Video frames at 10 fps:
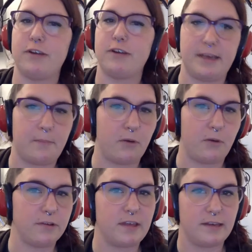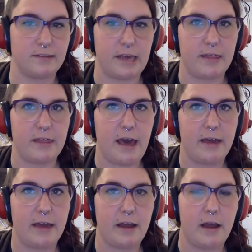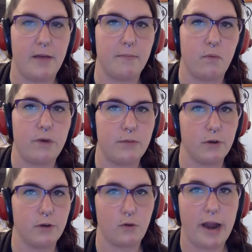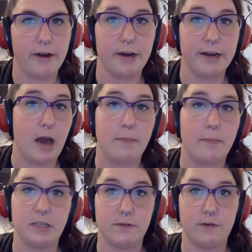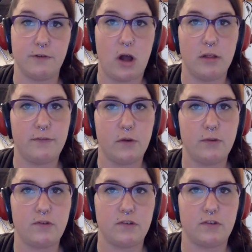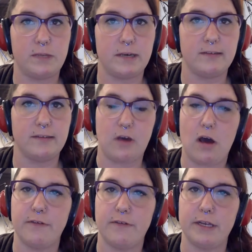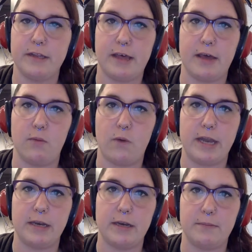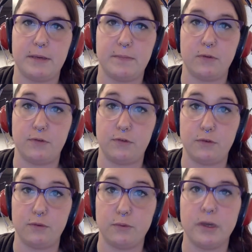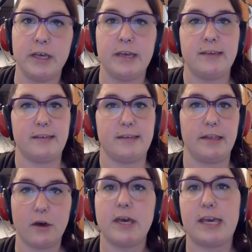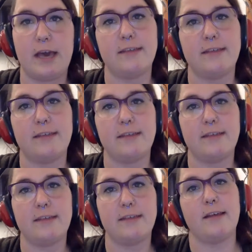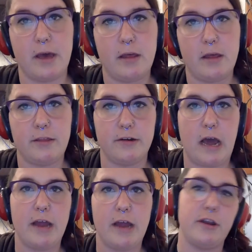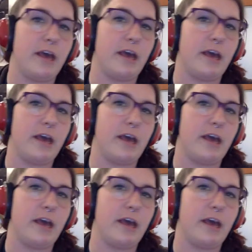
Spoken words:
Free samples, things like that. We require an opt-in for all of those just because it's often that when people do say like, okay, yes, my email, they're not